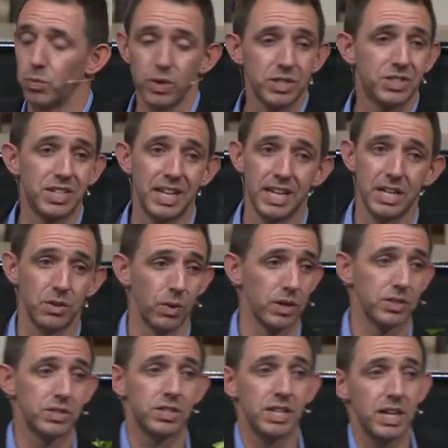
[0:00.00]
And we're sent into
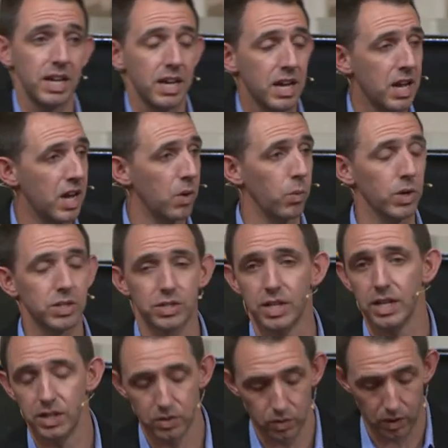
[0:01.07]
our city and we're
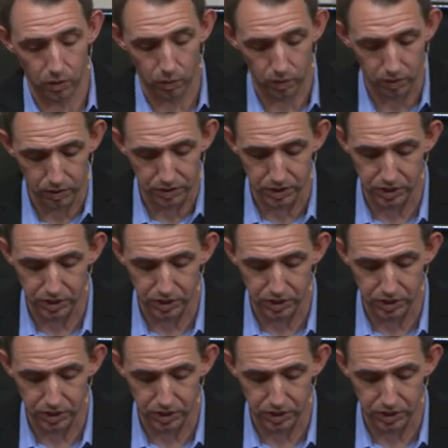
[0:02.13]
sent into our world